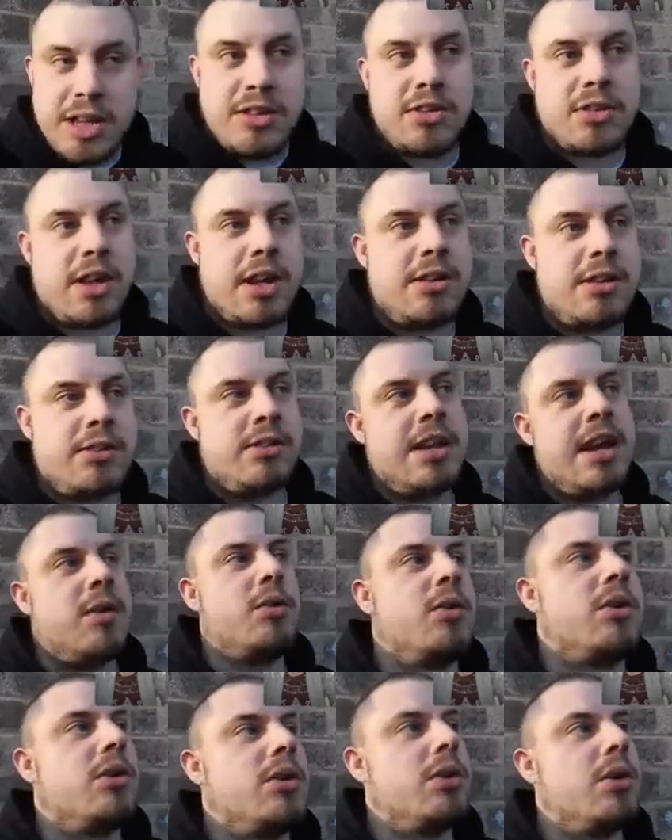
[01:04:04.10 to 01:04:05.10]
days
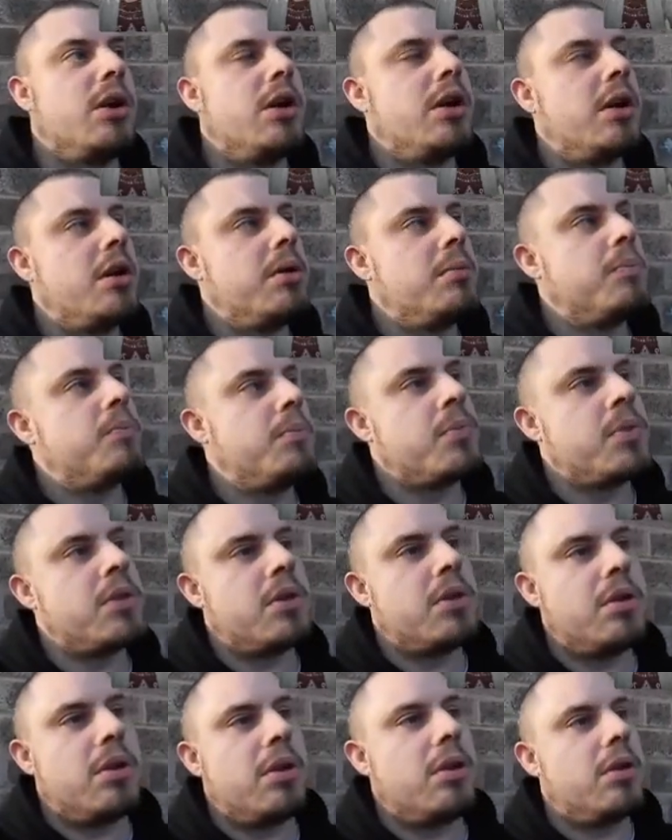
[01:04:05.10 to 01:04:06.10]
now, like
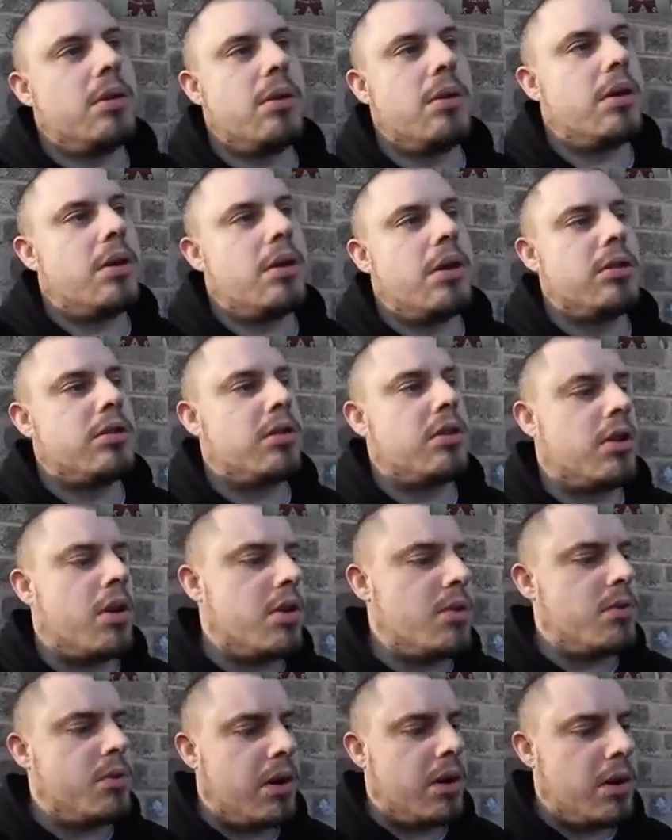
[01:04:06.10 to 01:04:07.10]
I don't
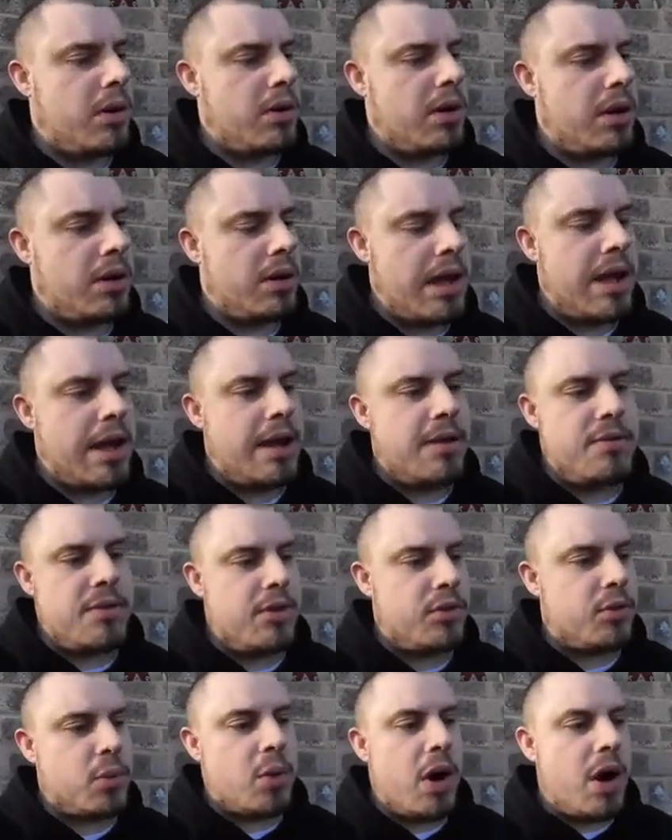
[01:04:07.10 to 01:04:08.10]
know,
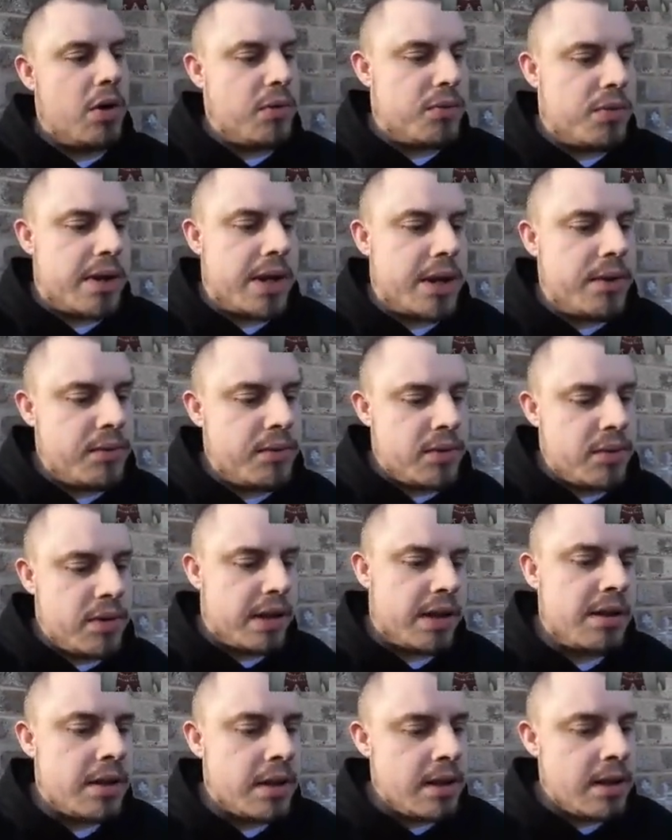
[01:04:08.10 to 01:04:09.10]
areas where I've lived
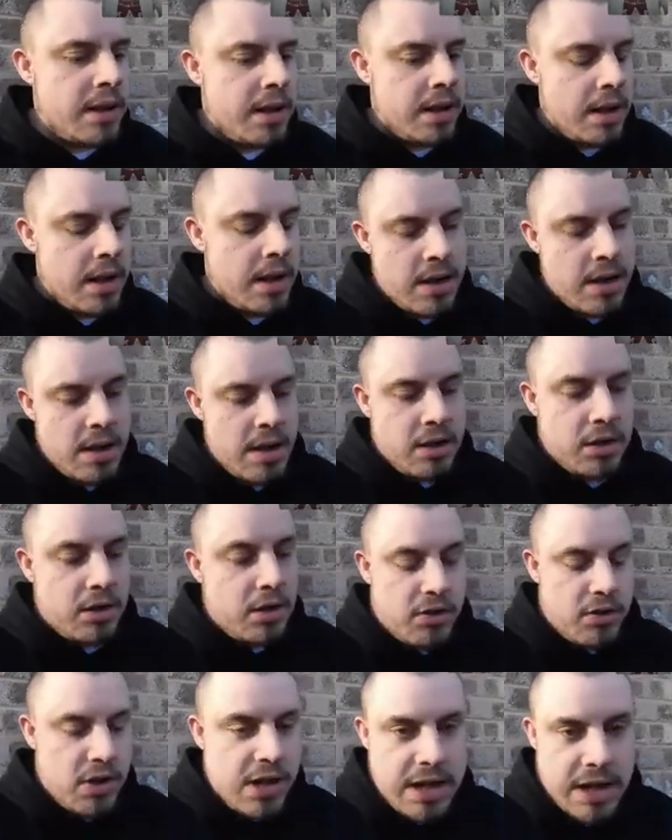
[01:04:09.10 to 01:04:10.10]
in, you
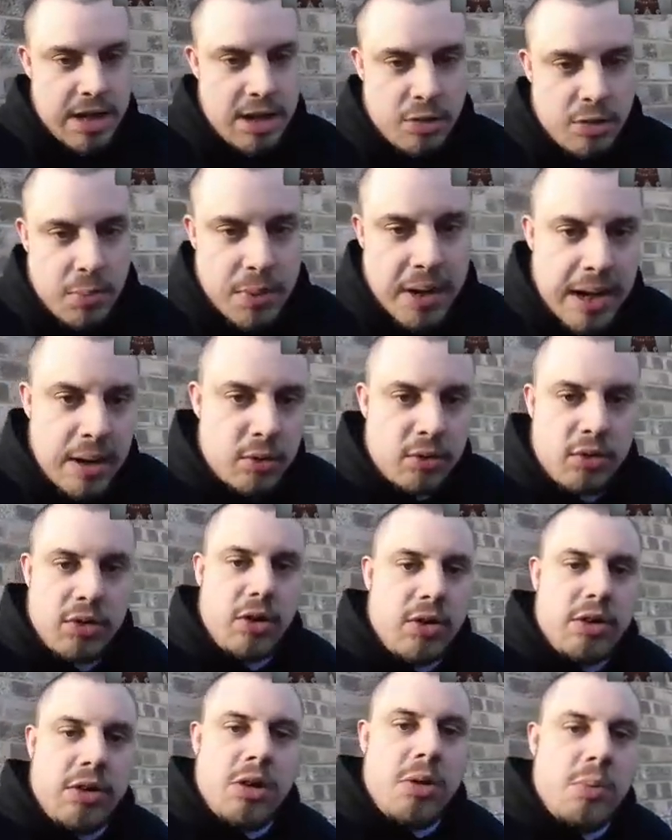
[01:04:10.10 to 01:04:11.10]
don't see kids play
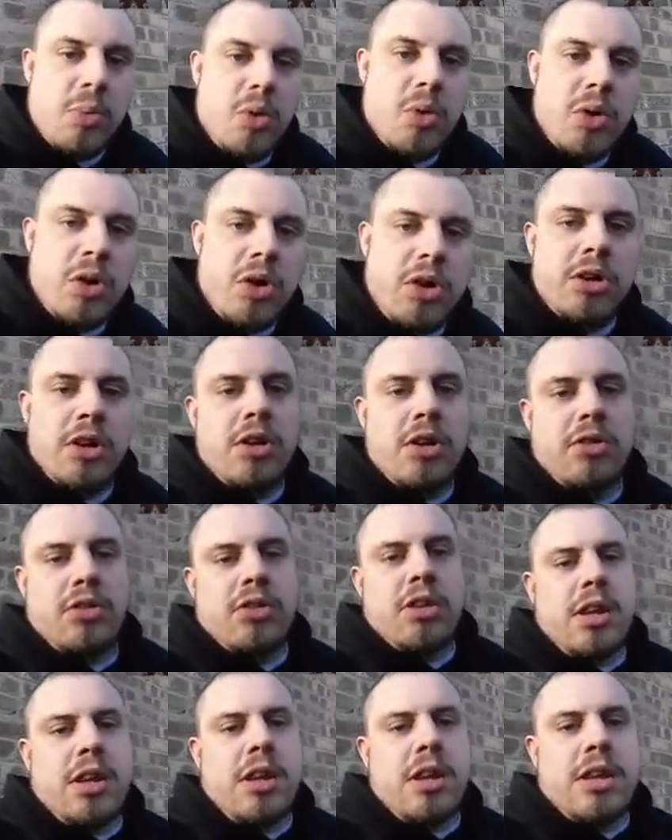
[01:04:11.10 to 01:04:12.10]
outside no more. You don't
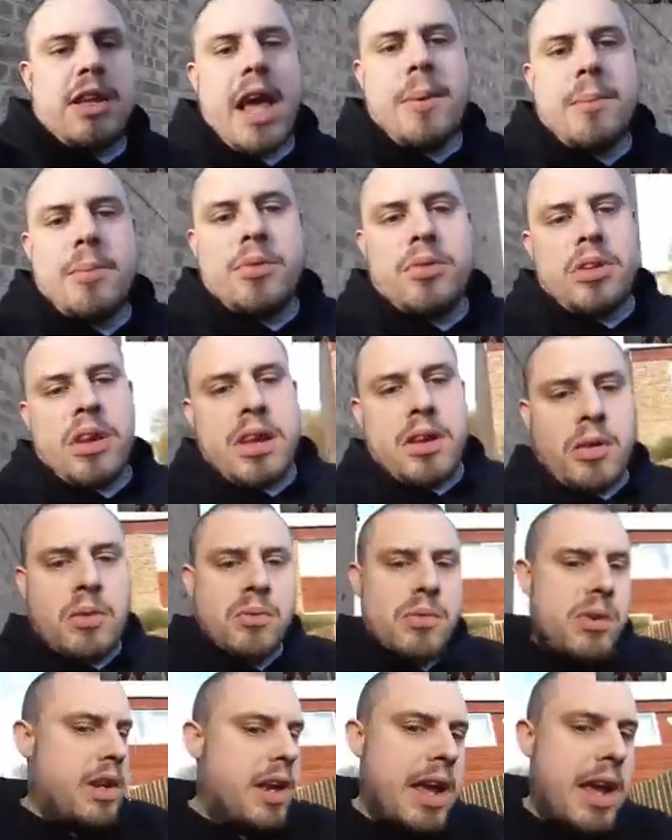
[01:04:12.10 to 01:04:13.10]
see neighbours getting on
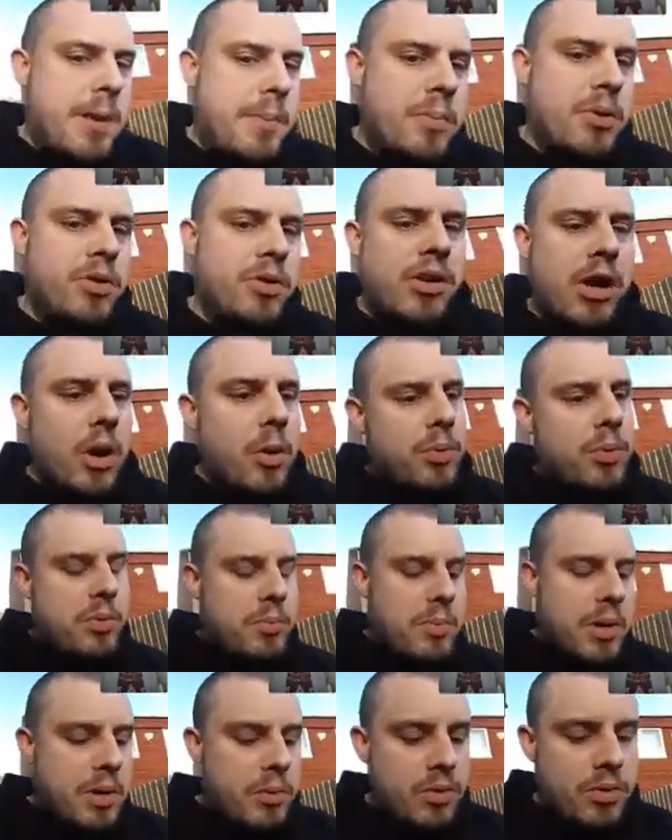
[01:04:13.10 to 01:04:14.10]
with neighbours, helping
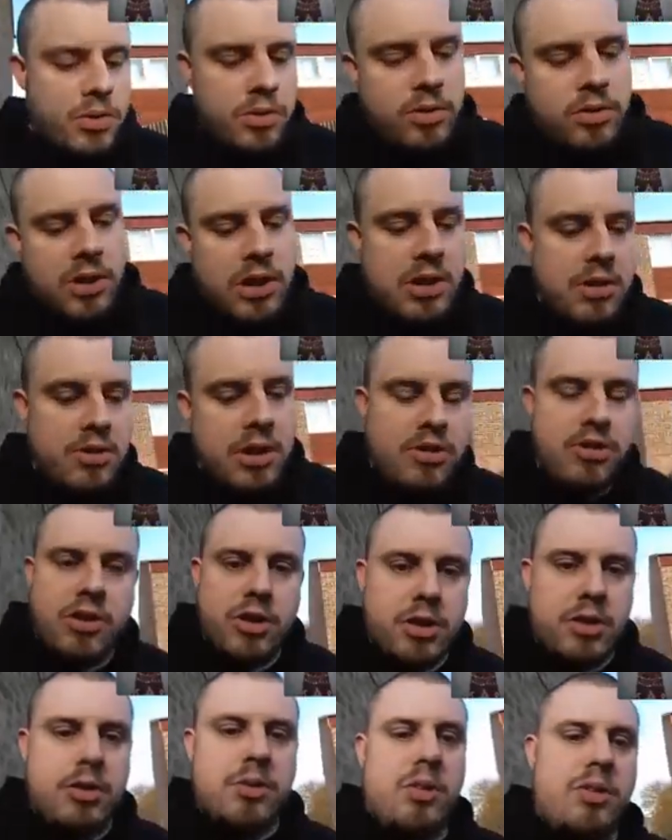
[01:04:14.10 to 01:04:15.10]
them out with tea and
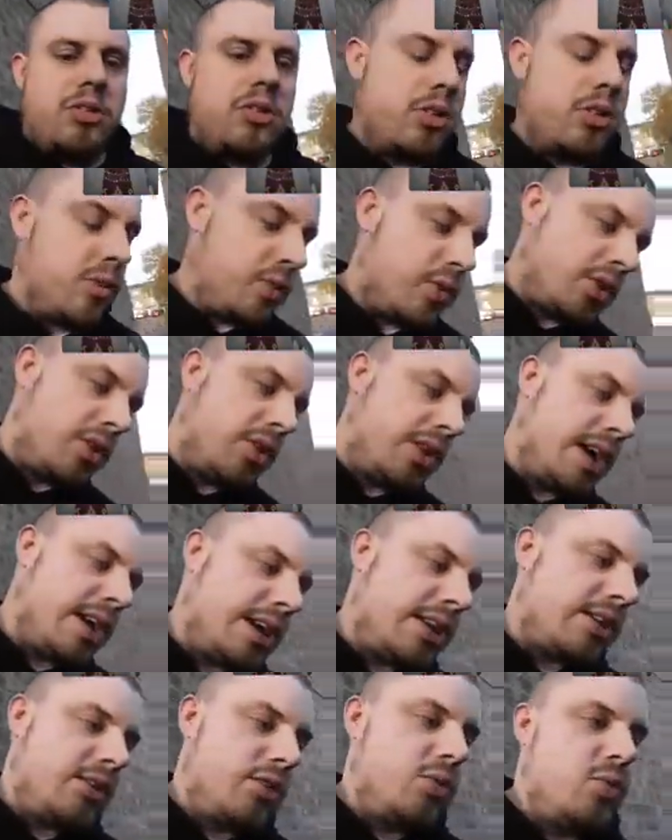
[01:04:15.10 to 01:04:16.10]
sugar and stuff like that.
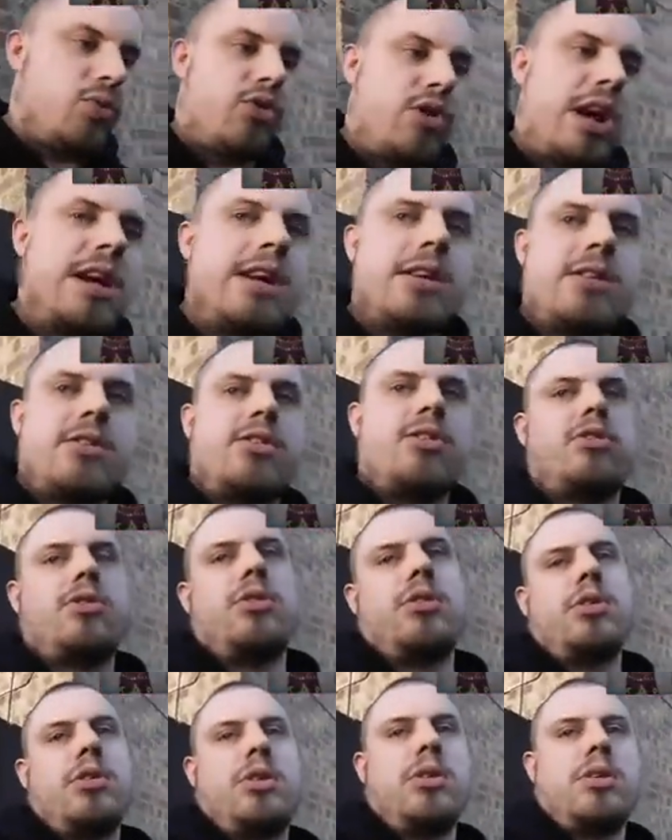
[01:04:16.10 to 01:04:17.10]
It's all changed. It's
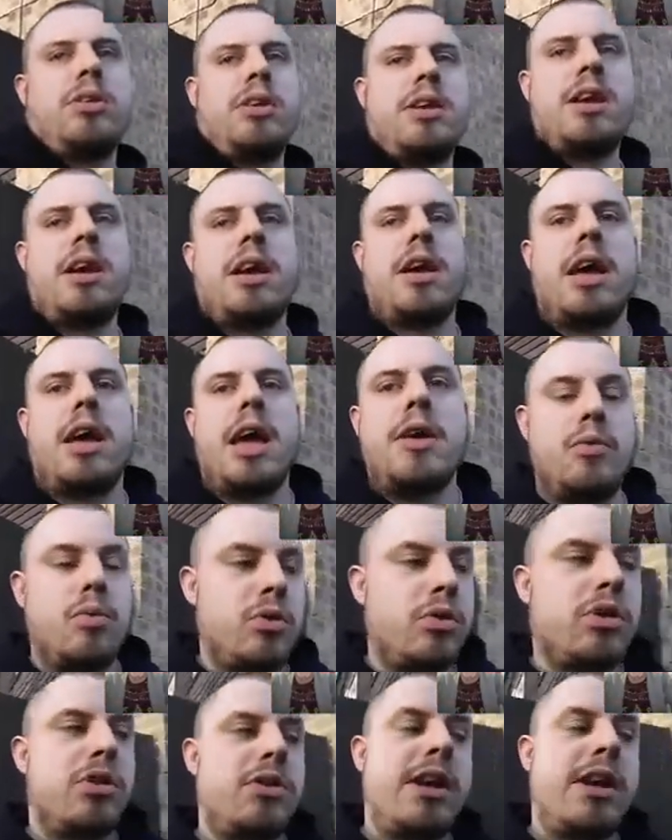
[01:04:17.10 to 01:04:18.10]
like, yeah,
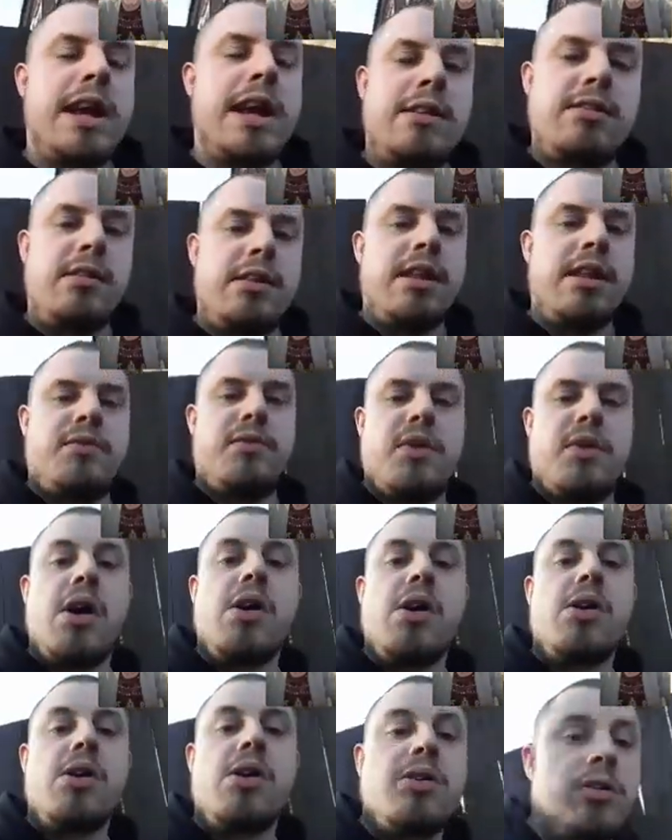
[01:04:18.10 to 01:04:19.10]
everyone's got their heads in their
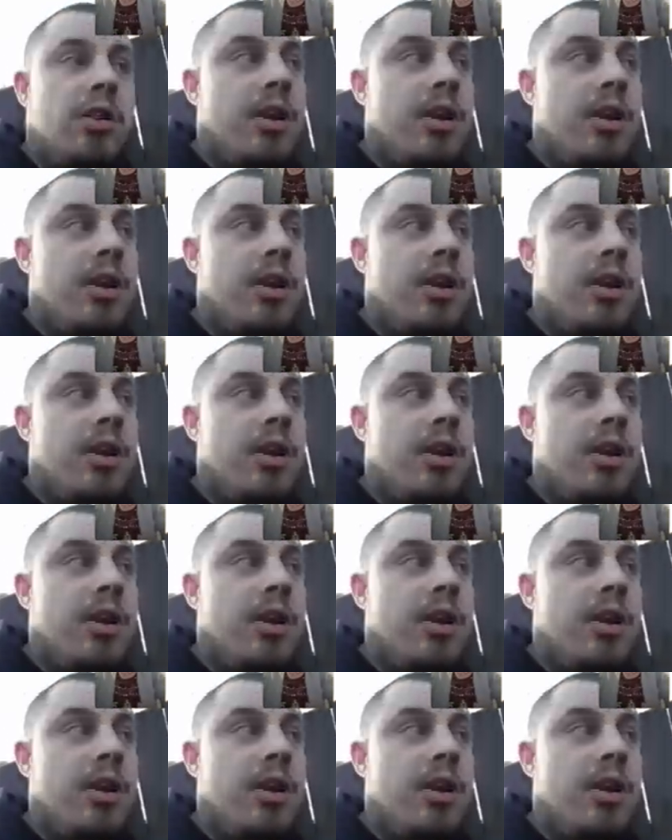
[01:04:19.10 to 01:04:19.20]
phones